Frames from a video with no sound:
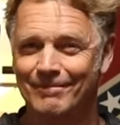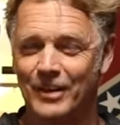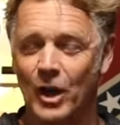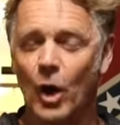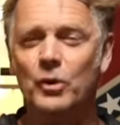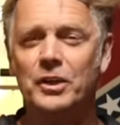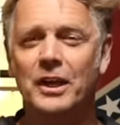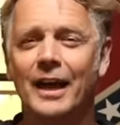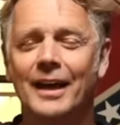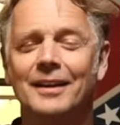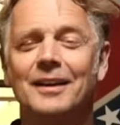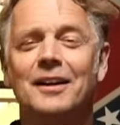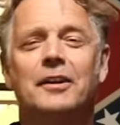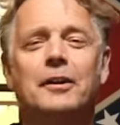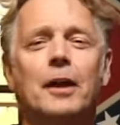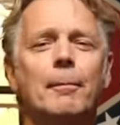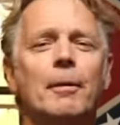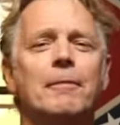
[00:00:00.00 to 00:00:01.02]
Okay,
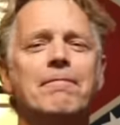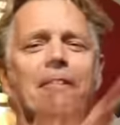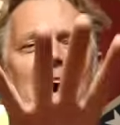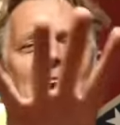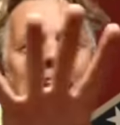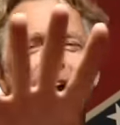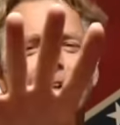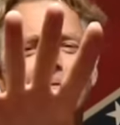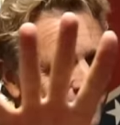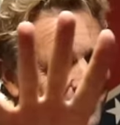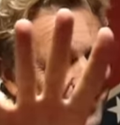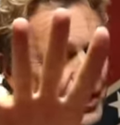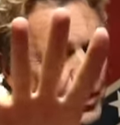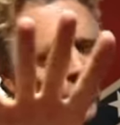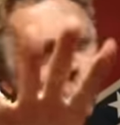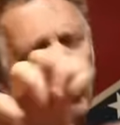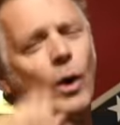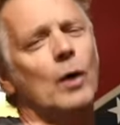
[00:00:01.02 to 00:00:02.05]
number 5.
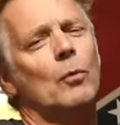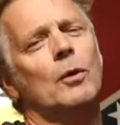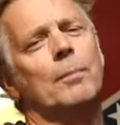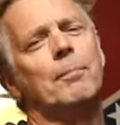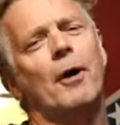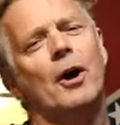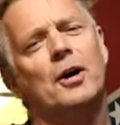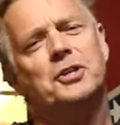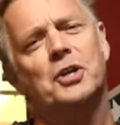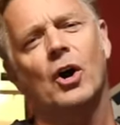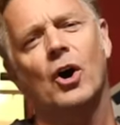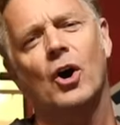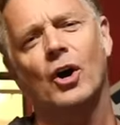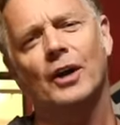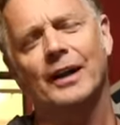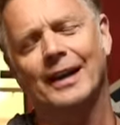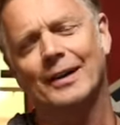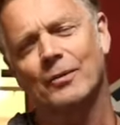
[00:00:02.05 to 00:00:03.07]
What were Boss
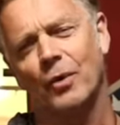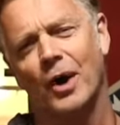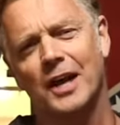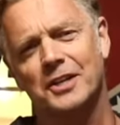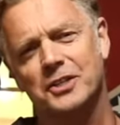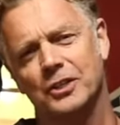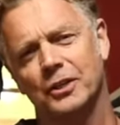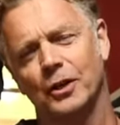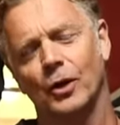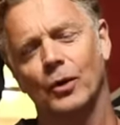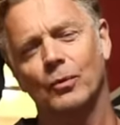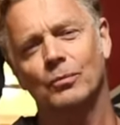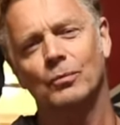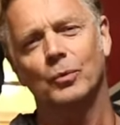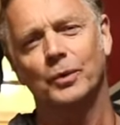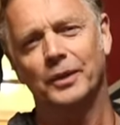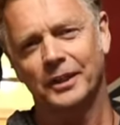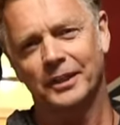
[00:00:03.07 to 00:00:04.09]
Hogg and Roscoe
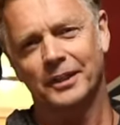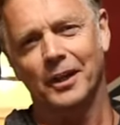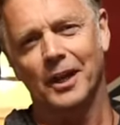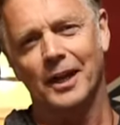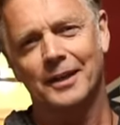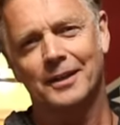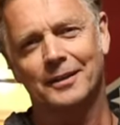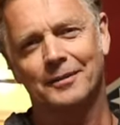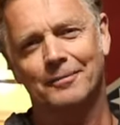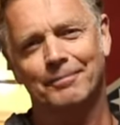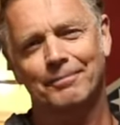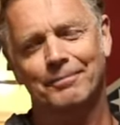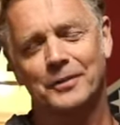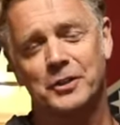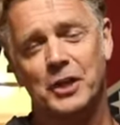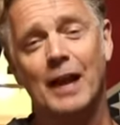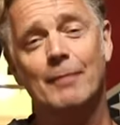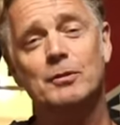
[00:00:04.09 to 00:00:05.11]
really like?
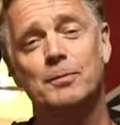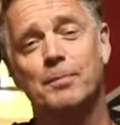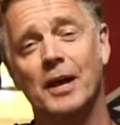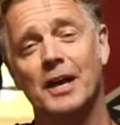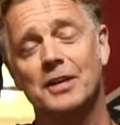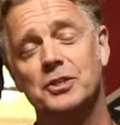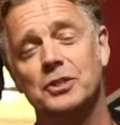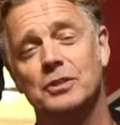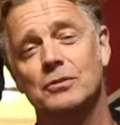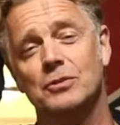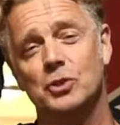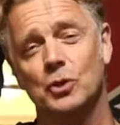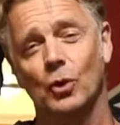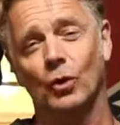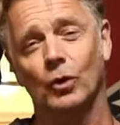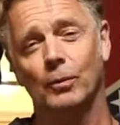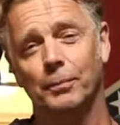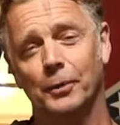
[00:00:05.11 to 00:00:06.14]
James Best,
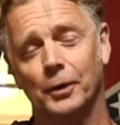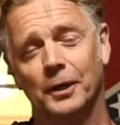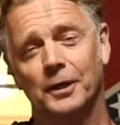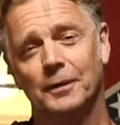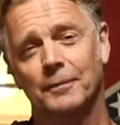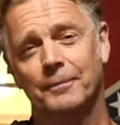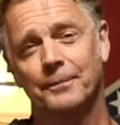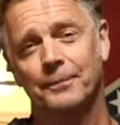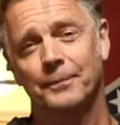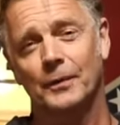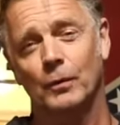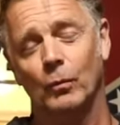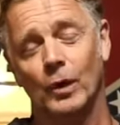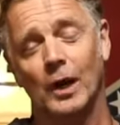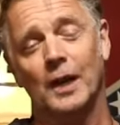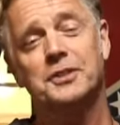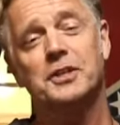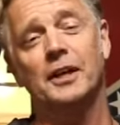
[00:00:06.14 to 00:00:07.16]
Sorrel Book.
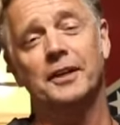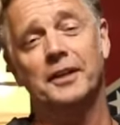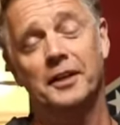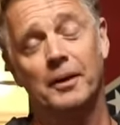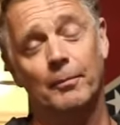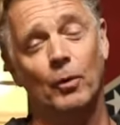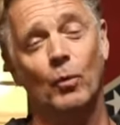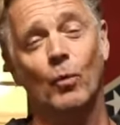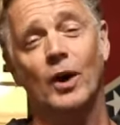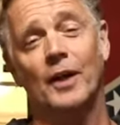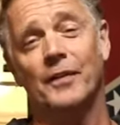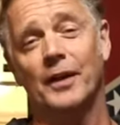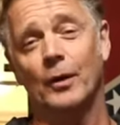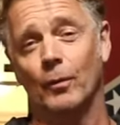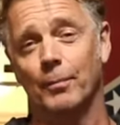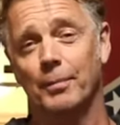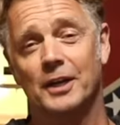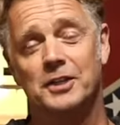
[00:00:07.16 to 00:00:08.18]
Well, I tell you, number 1, they
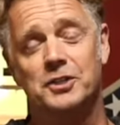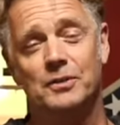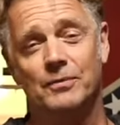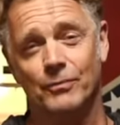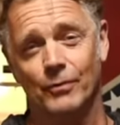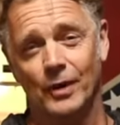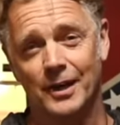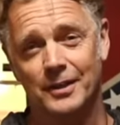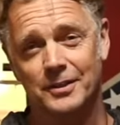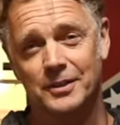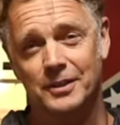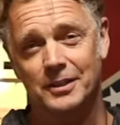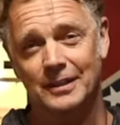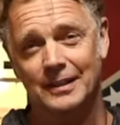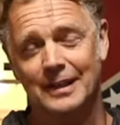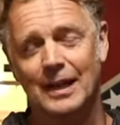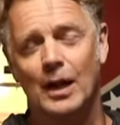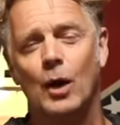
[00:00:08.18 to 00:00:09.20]
were best of friends.
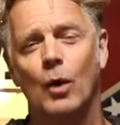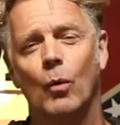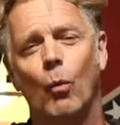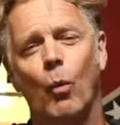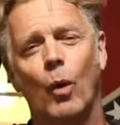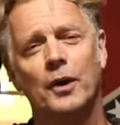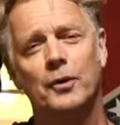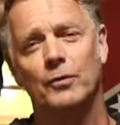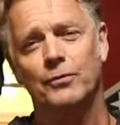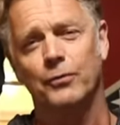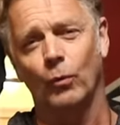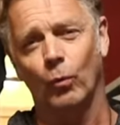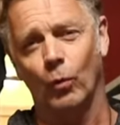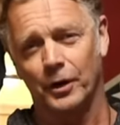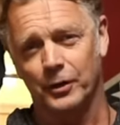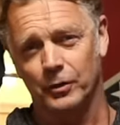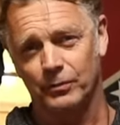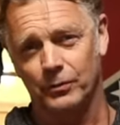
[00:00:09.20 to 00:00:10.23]
Wonderful,
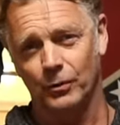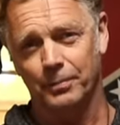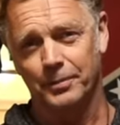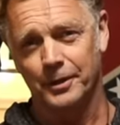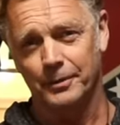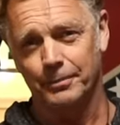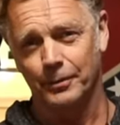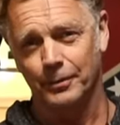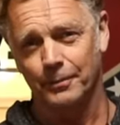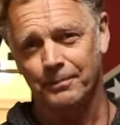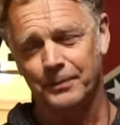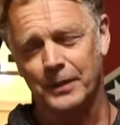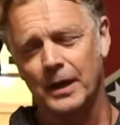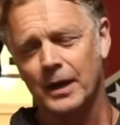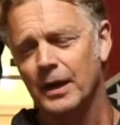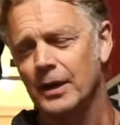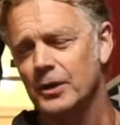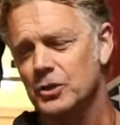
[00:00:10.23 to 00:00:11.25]
wonderful people.
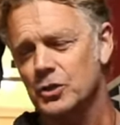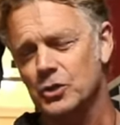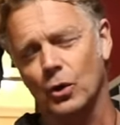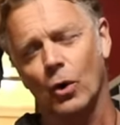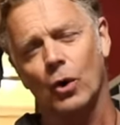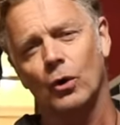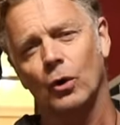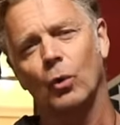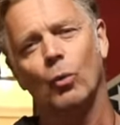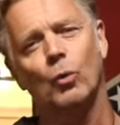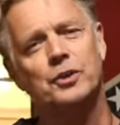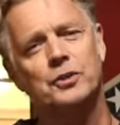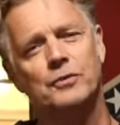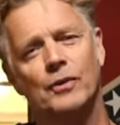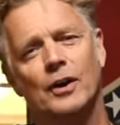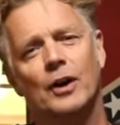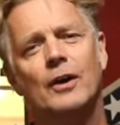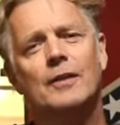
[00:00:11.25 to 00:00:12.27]
Sorrel was
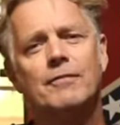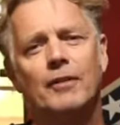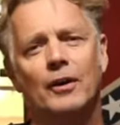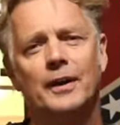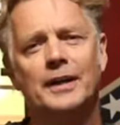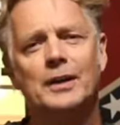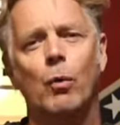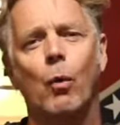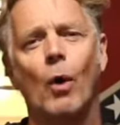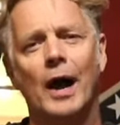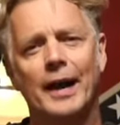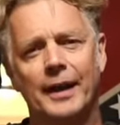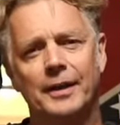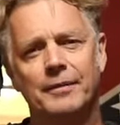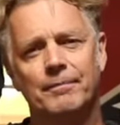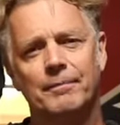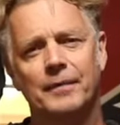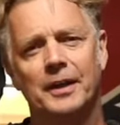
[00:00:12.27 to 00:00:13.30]
very, very
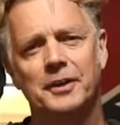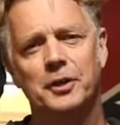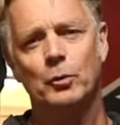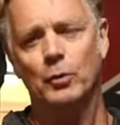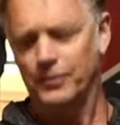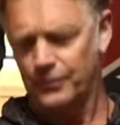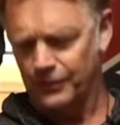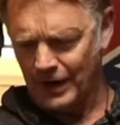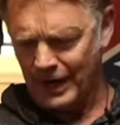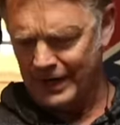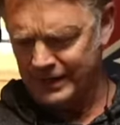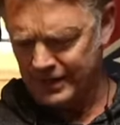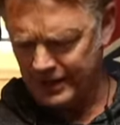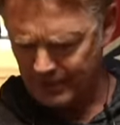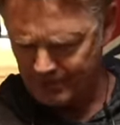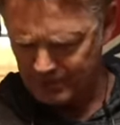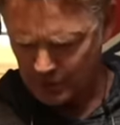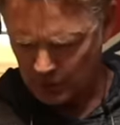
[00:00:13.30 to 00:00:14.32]
quiet, and you would find
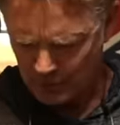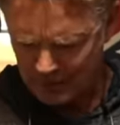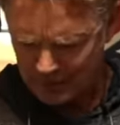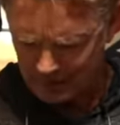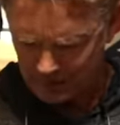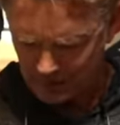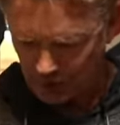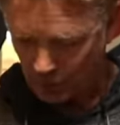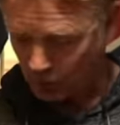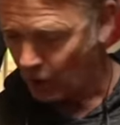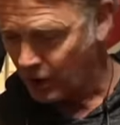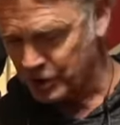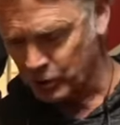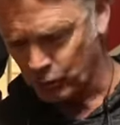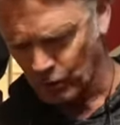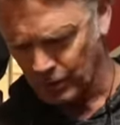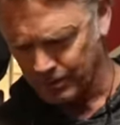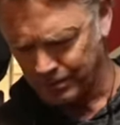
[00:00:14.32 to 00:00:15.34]
him doing the
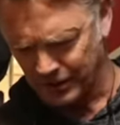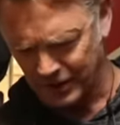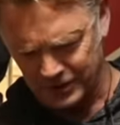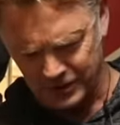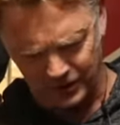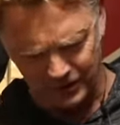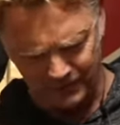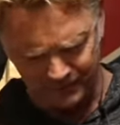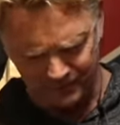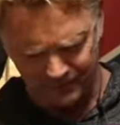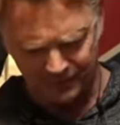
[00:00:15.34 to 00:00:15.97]
crossword puzzle,